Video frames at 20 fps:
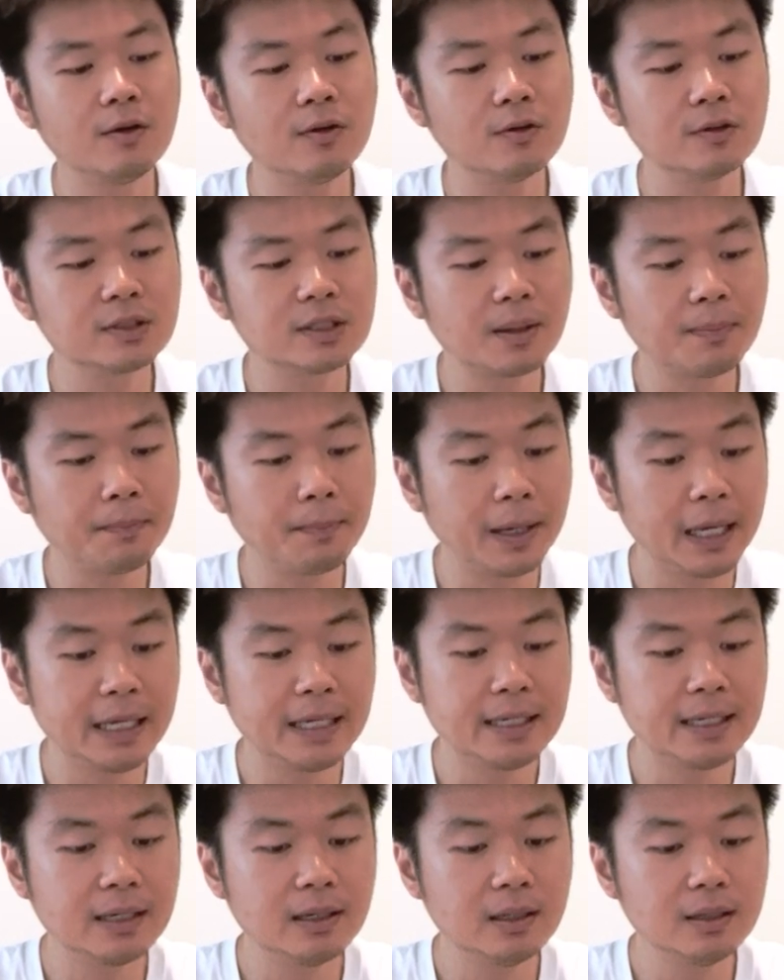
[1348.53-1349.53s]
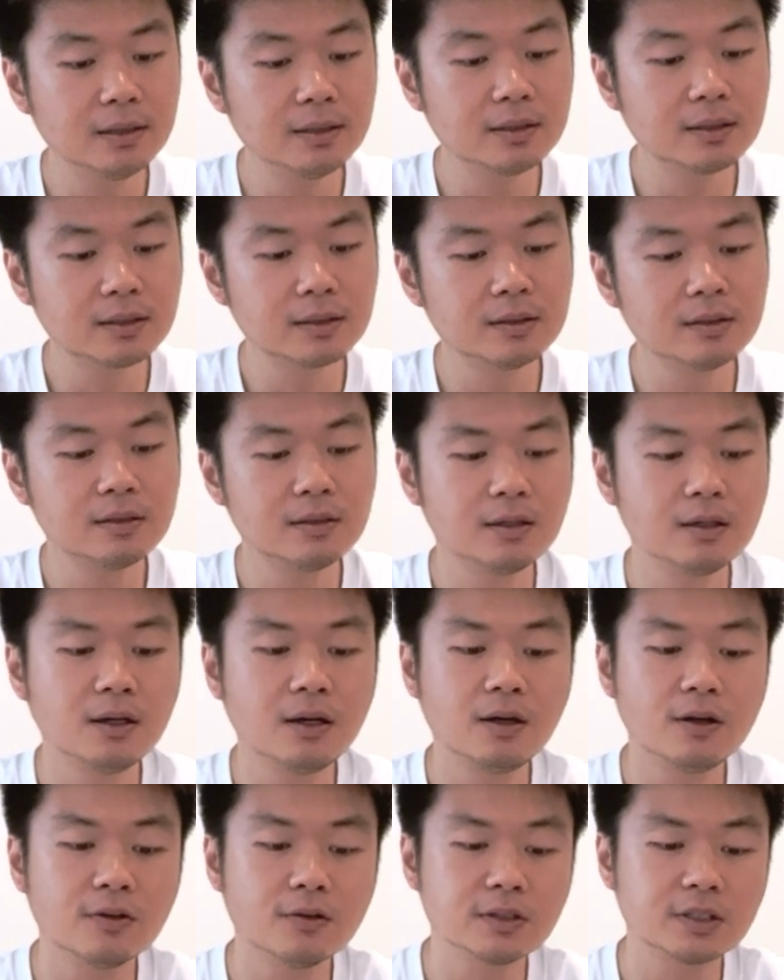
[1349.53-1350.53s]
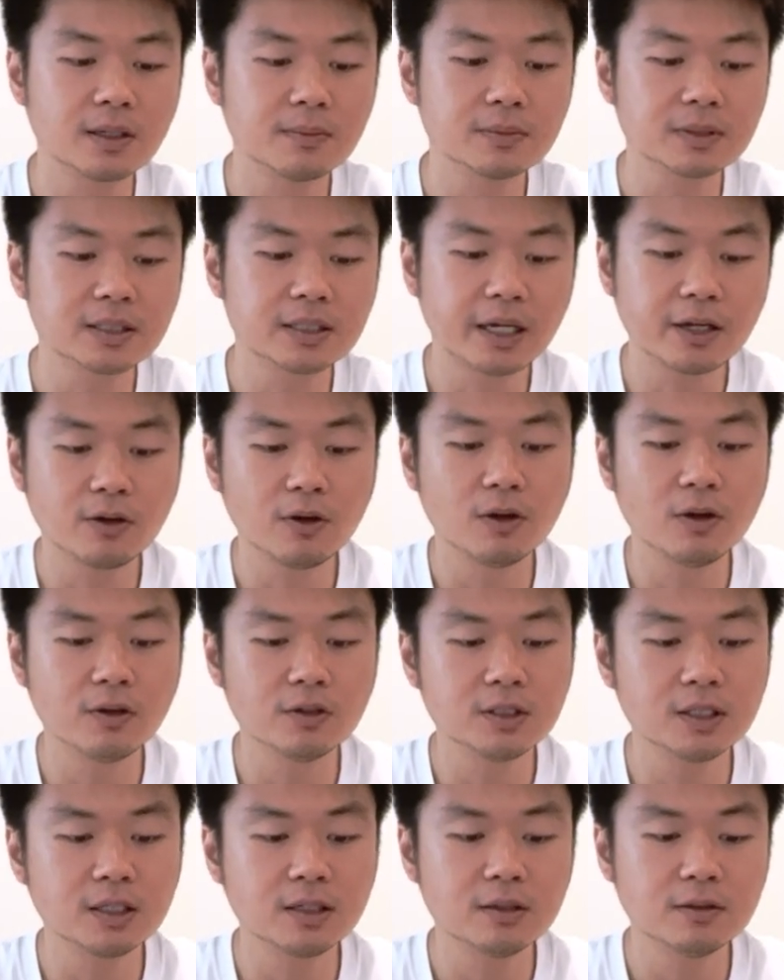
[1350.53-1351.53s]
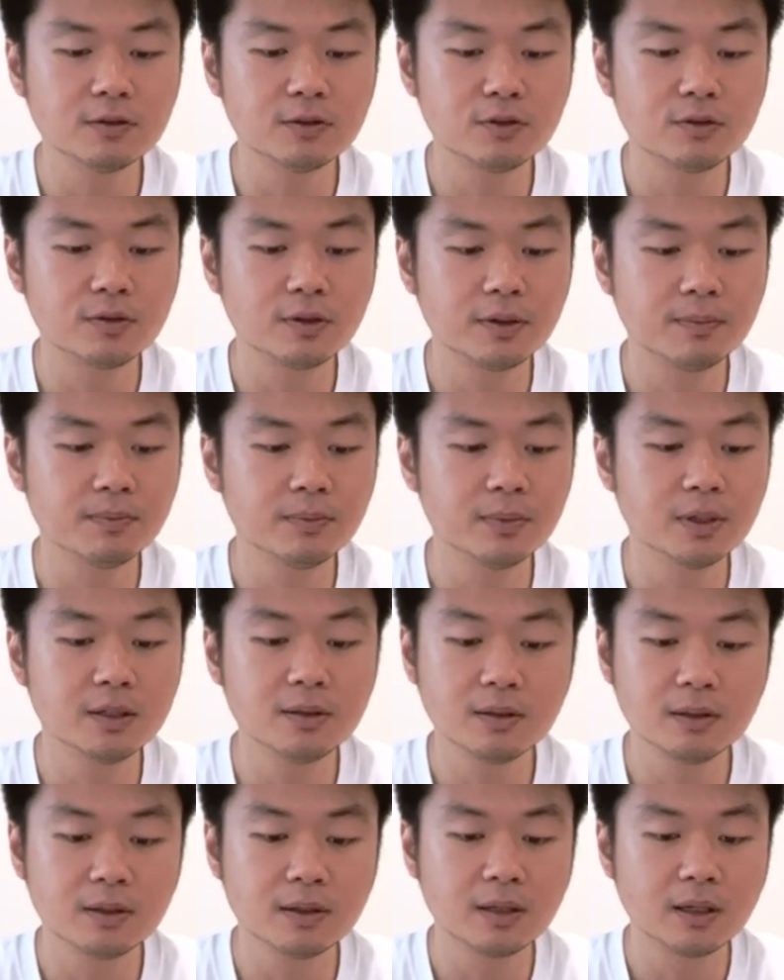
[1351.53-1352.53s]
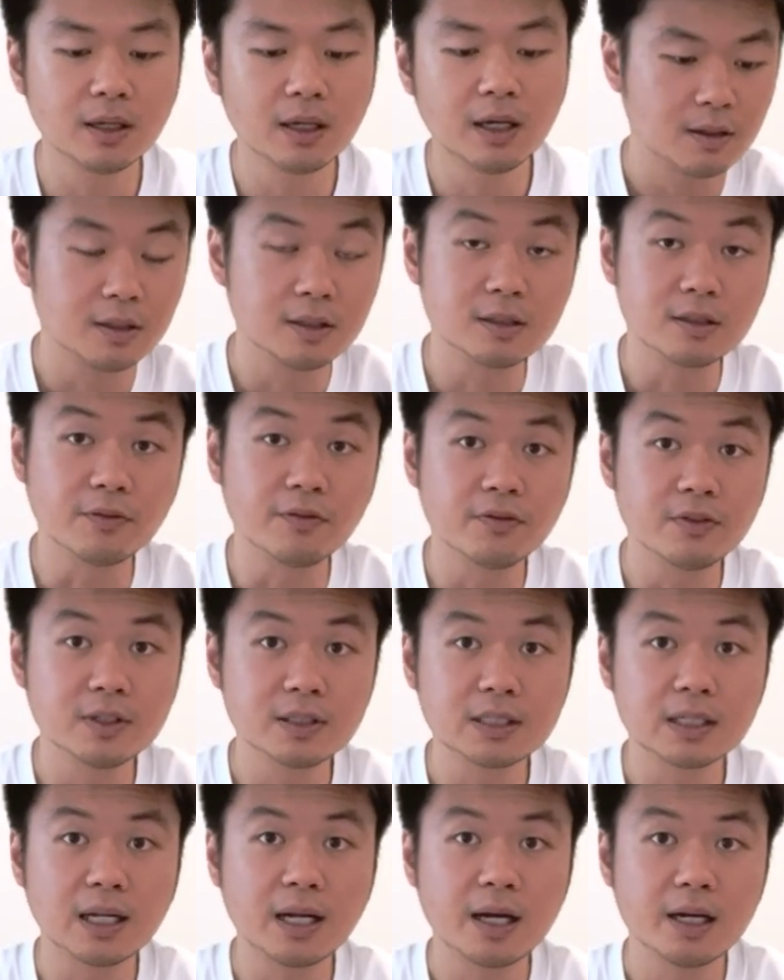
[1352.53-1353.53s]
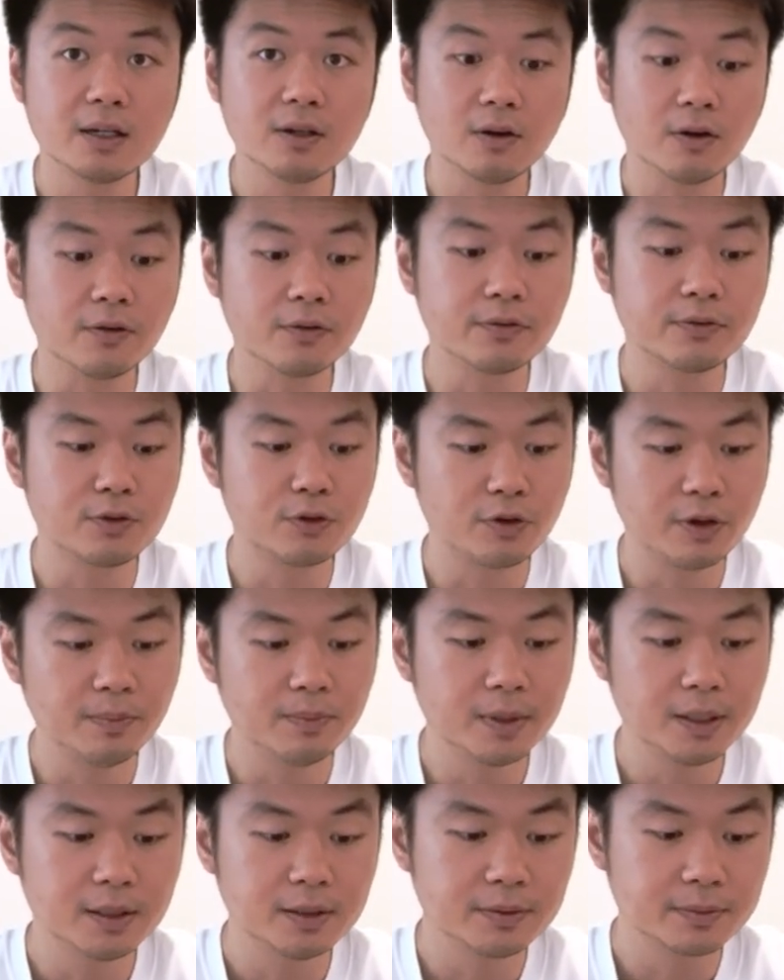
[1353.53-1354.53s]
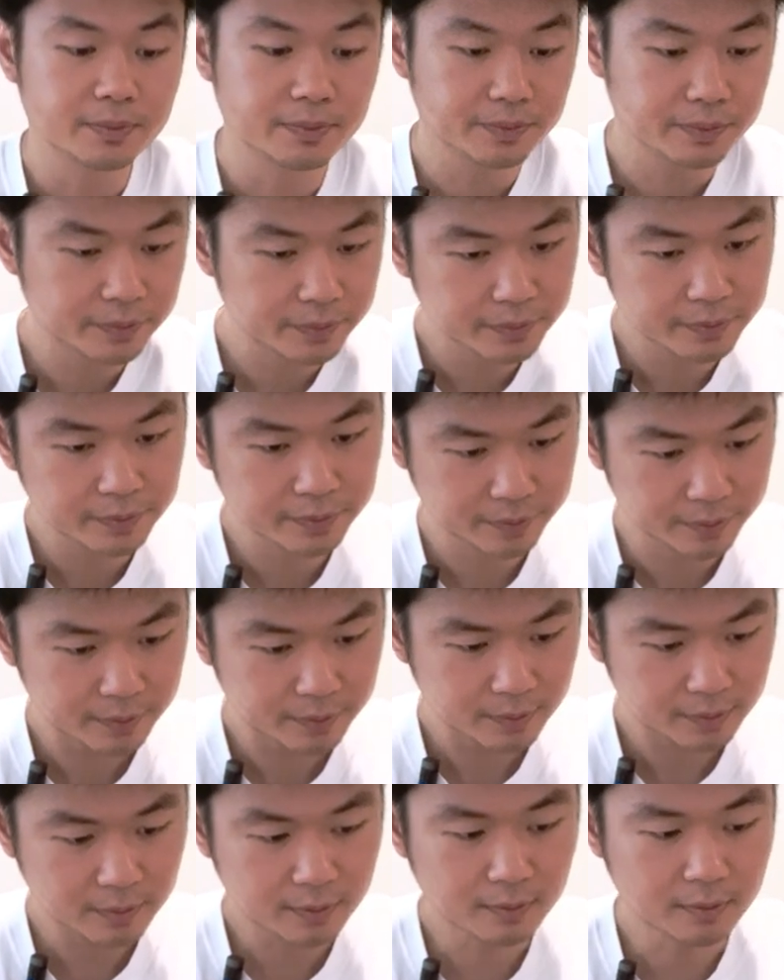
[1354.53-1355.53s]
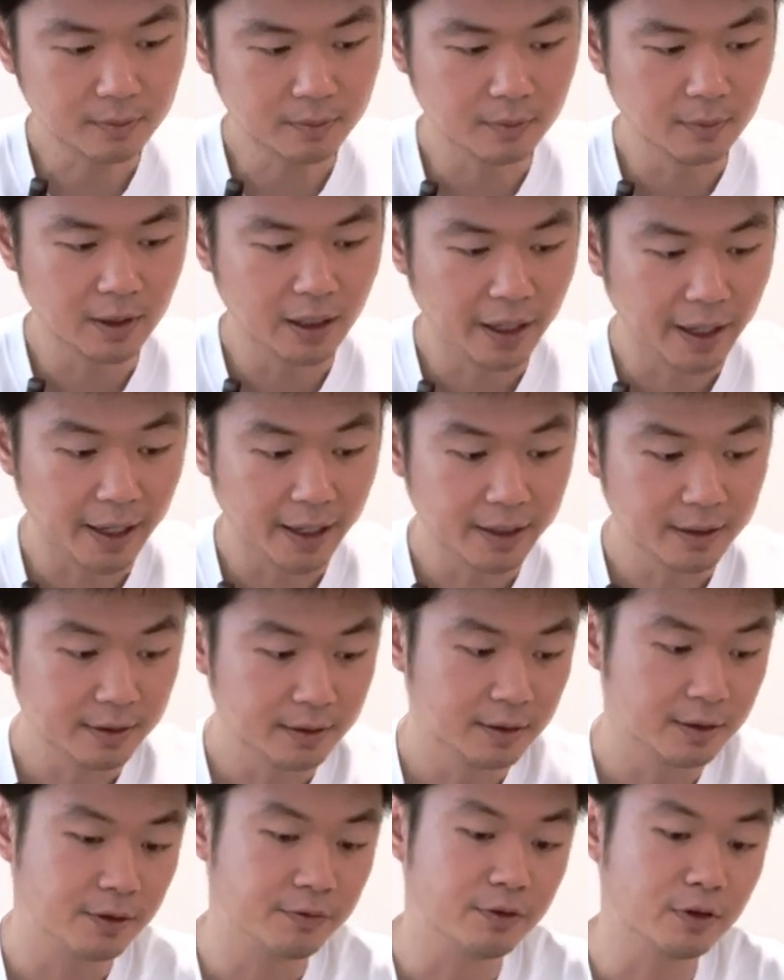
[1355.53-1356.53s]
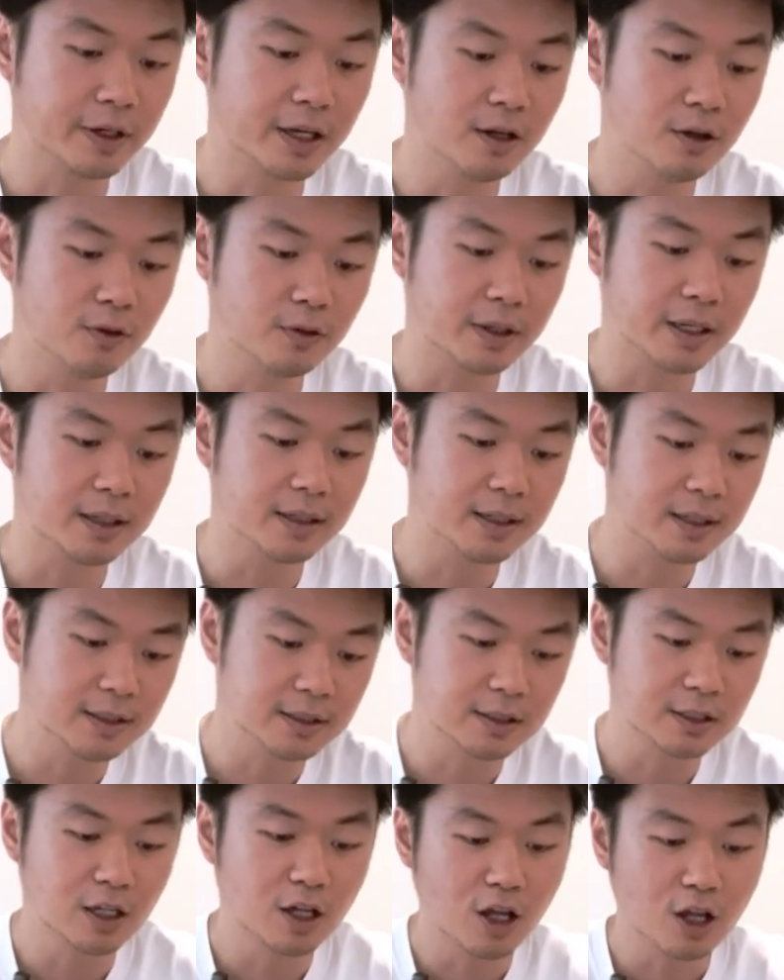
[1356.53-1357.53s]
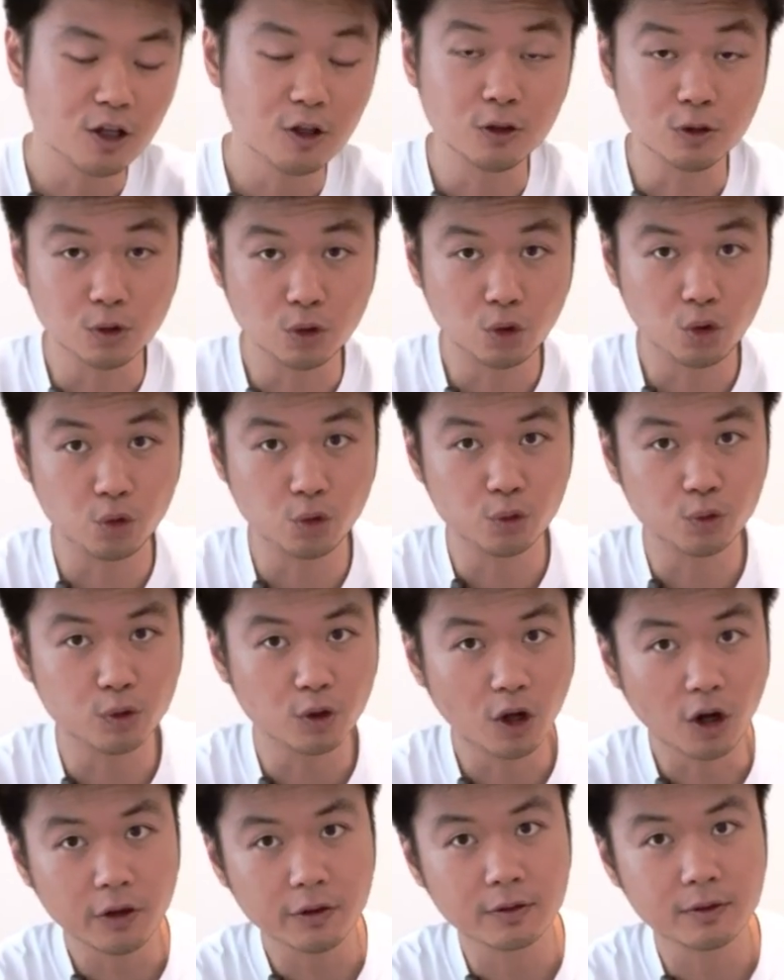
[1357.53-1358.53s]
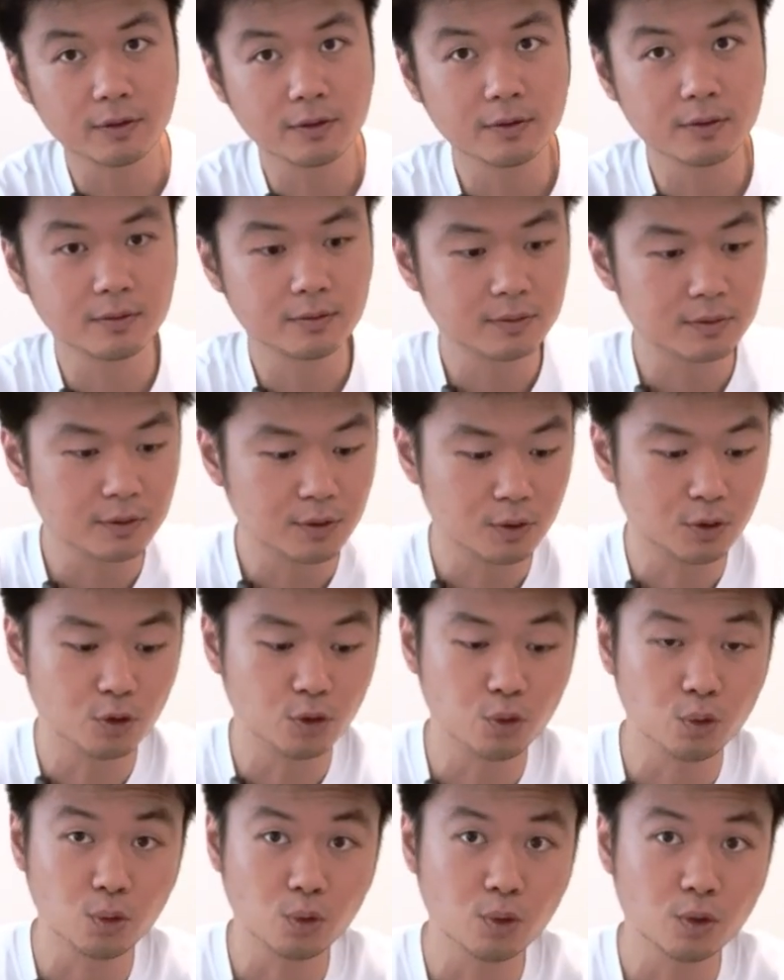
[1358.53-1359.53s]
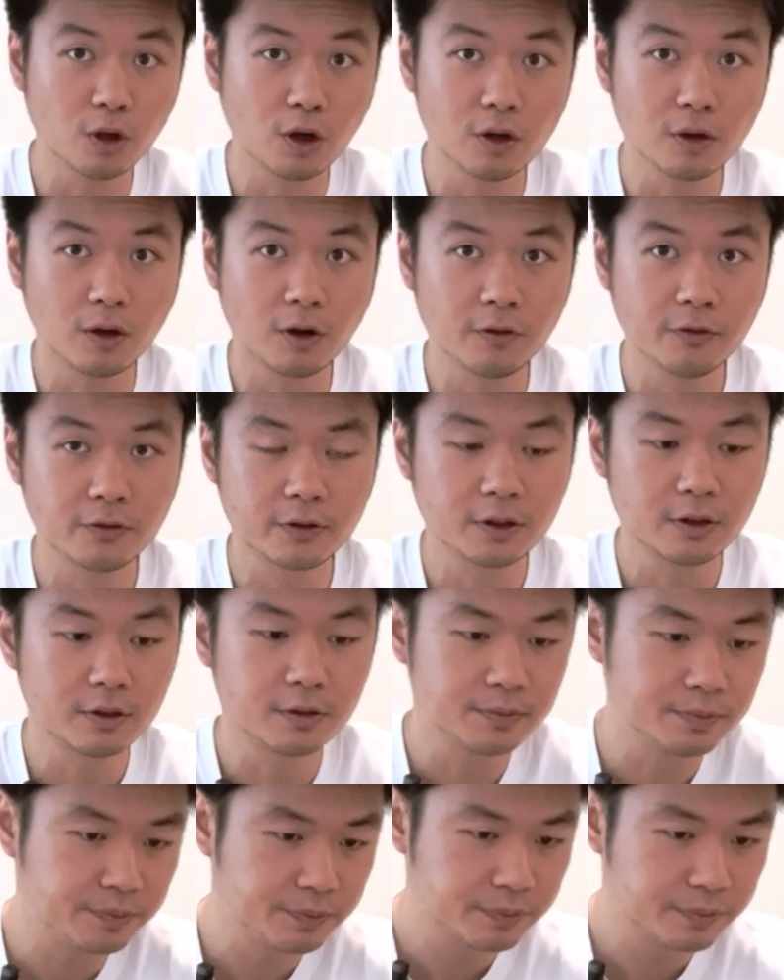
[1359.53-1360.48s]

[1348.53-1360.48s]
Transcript: or some painkillers, or some psychological treatment is the first line of treatment. And if you can look at this, do not offer